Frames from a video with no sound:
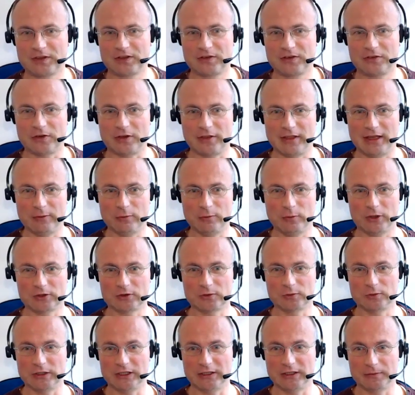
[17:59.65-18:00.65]
So that
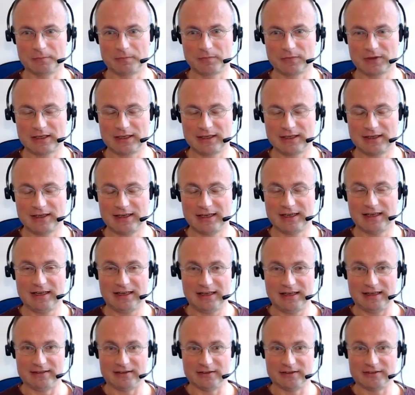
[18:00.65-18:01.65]
works well.
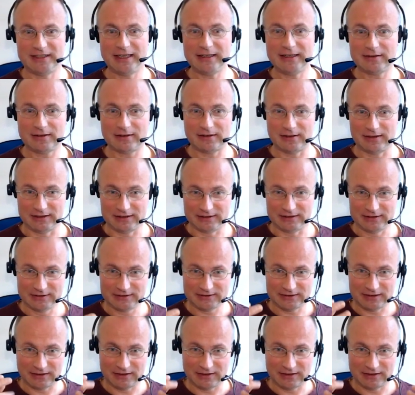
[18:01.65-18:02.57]
And the second thing is